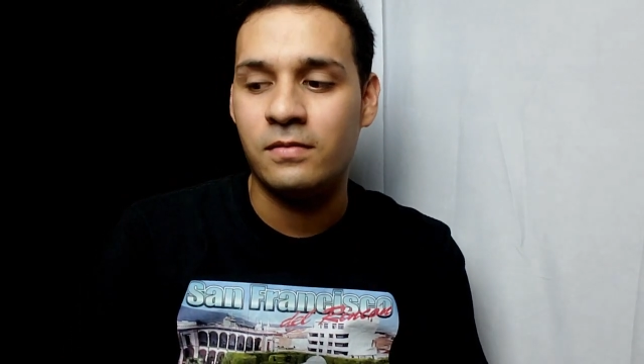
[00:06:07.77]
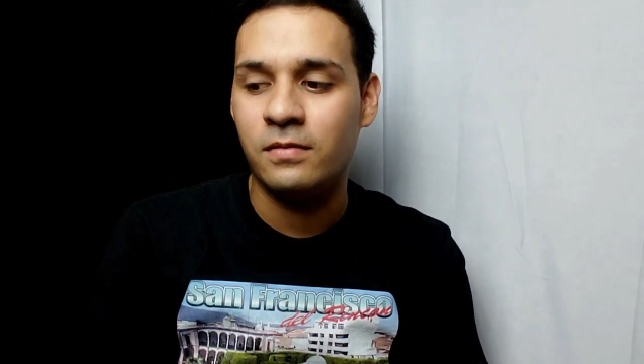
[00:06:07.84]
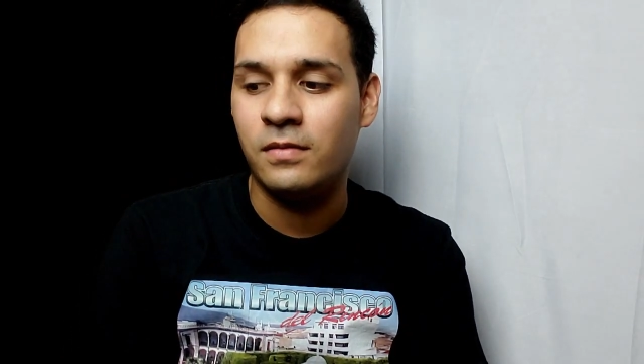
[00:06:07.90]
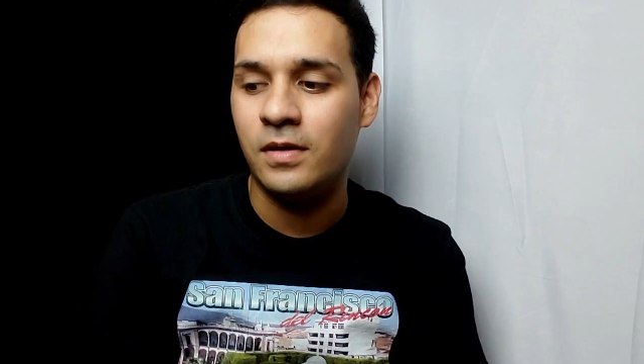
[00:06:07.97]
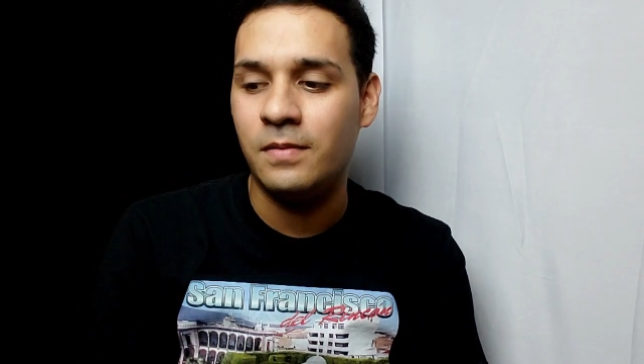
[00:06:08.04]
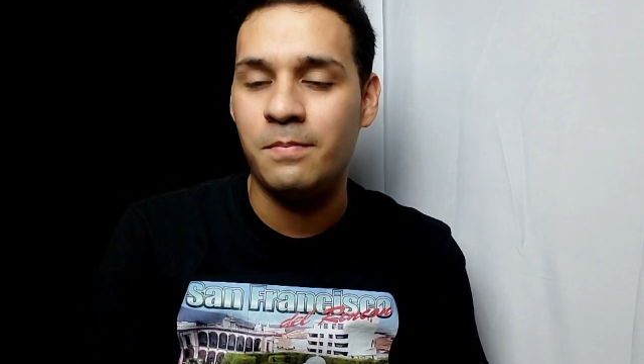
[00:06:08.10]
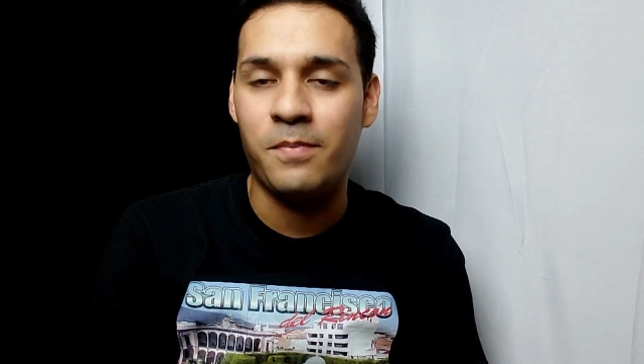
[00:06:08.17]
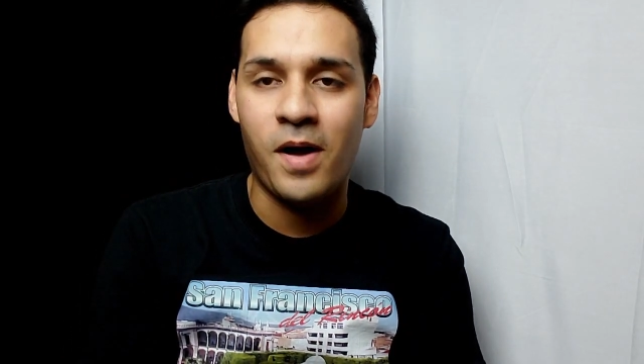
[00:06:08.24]

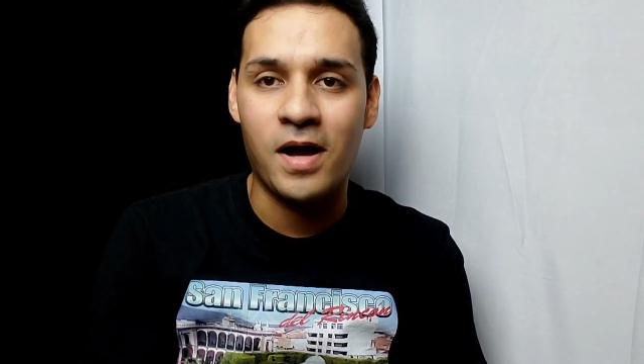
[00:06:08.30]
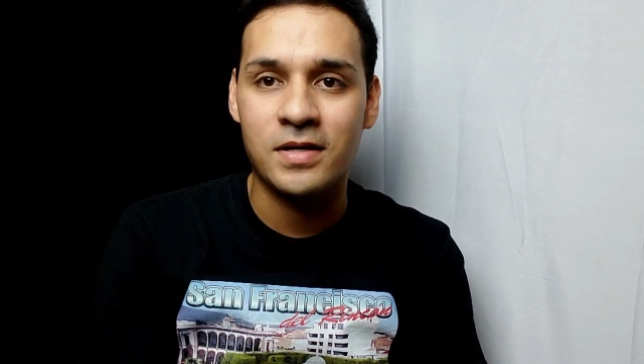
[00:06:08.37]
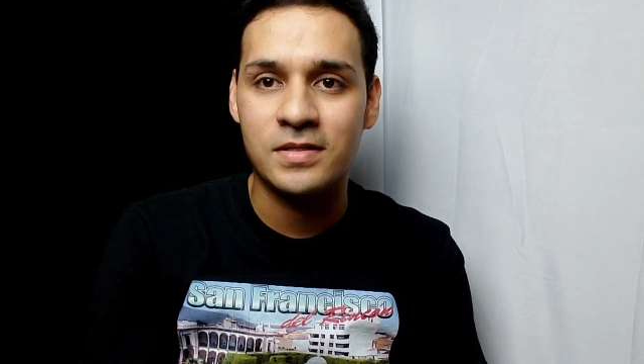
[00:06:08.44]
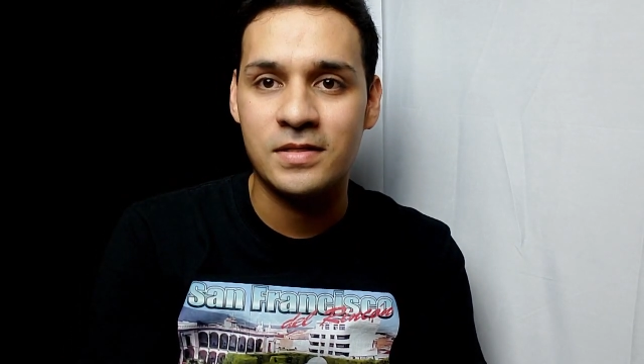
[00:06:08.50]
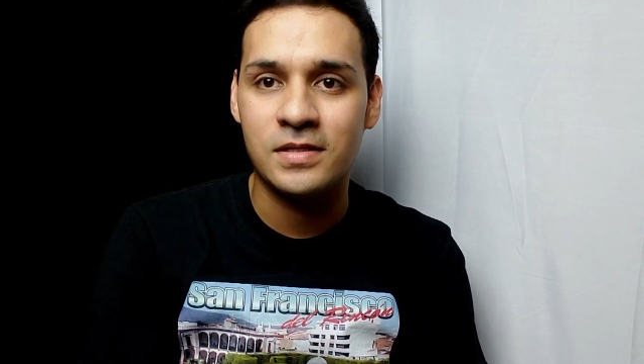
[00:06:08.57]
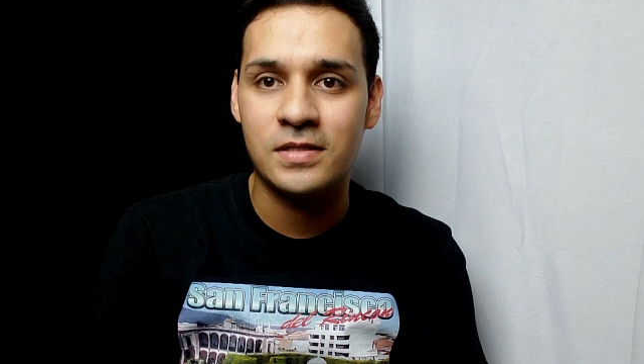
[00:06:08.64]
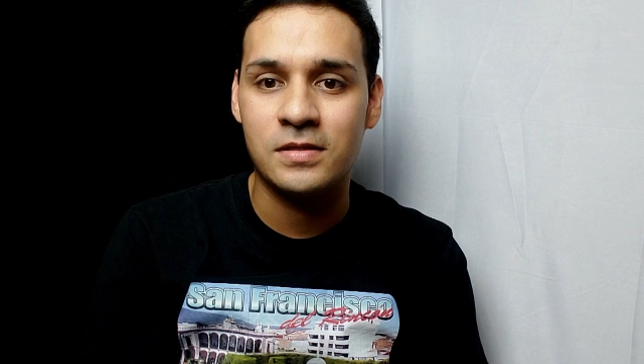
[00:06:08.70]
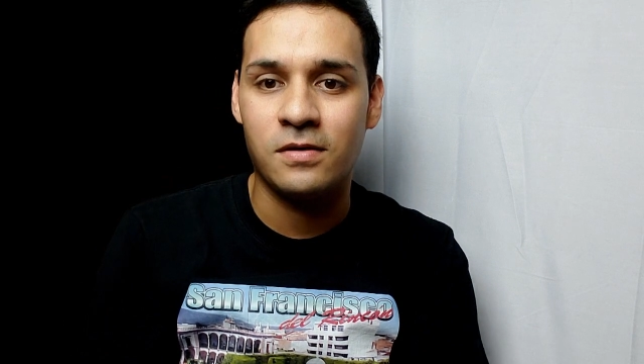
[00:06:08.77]
in
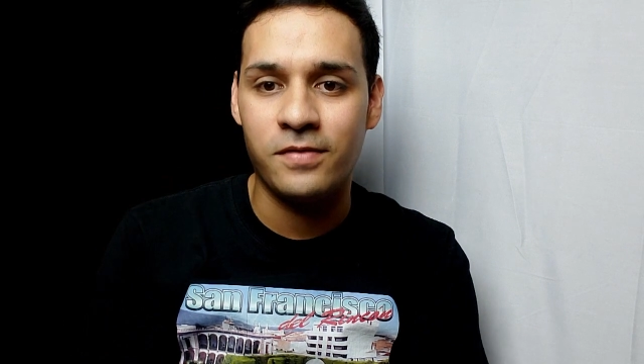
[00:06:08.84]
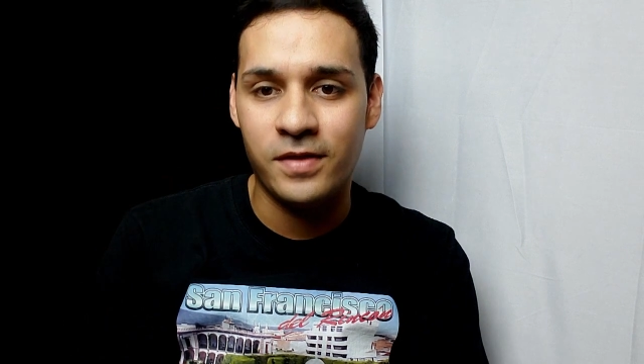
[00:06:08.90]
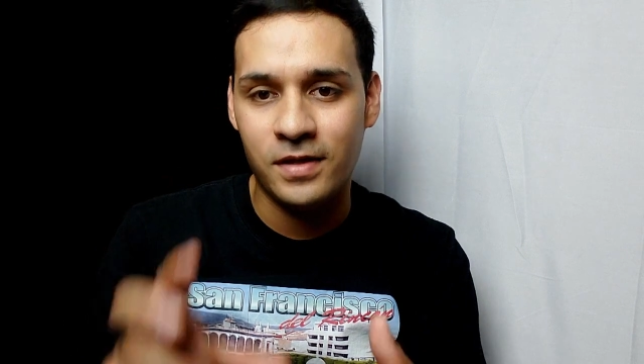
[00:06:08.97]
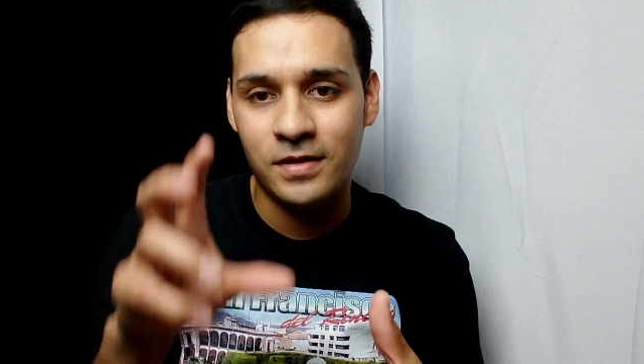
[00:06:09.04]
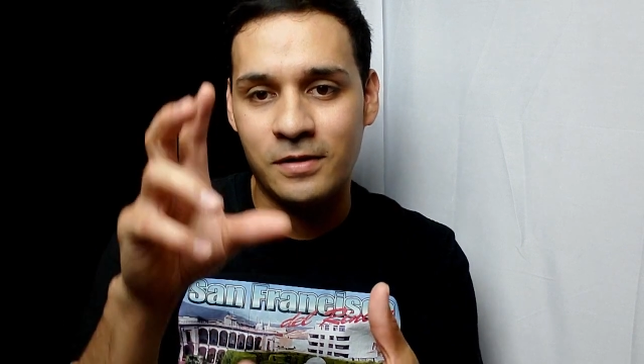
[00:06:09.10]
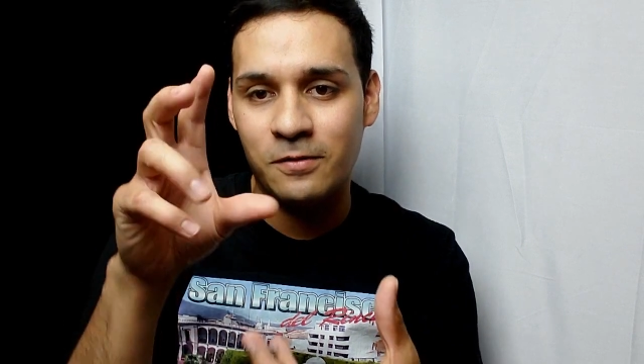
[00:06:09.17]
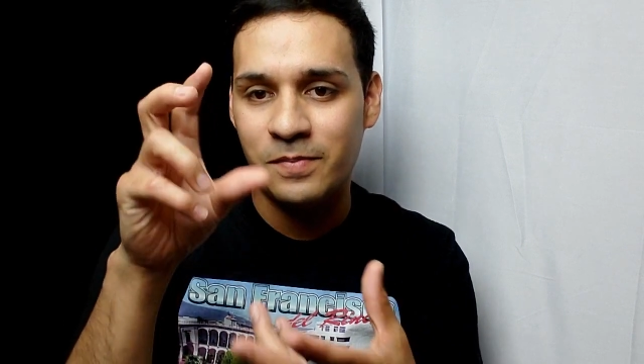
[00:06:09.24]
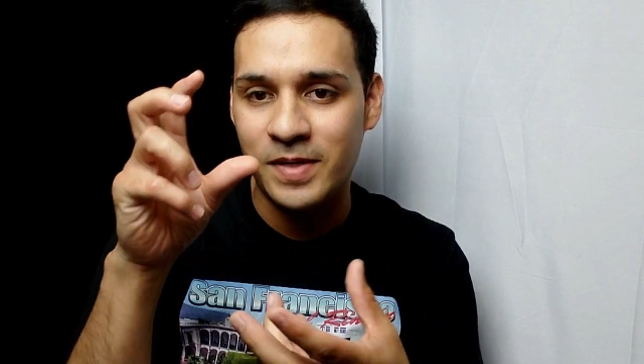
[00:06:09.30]
boxes, all the
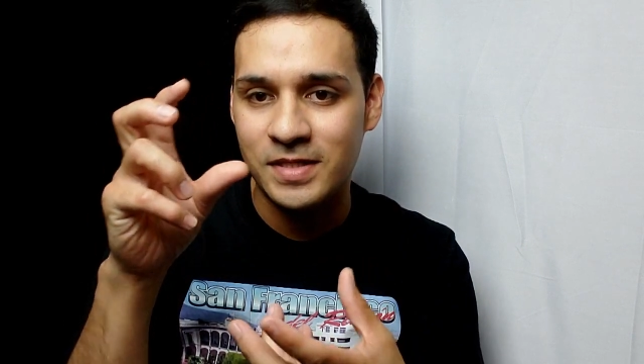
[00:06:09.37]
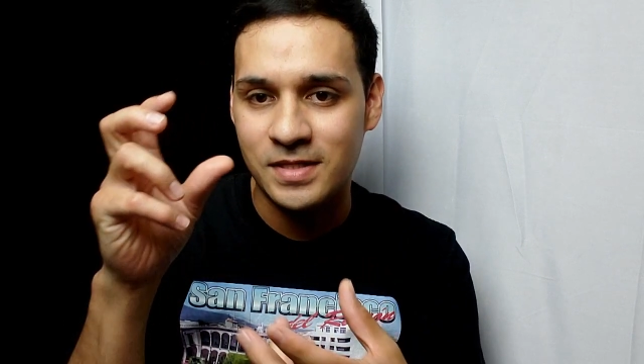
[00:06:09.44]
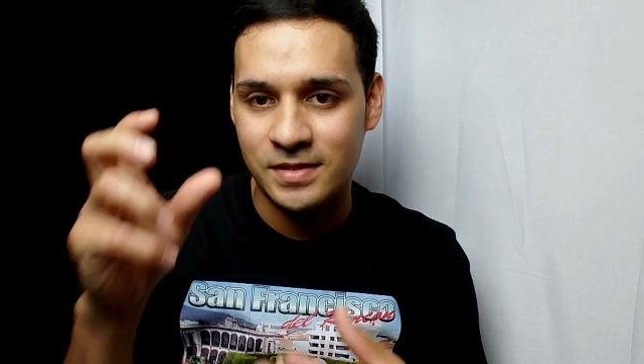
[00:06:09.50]
little pieces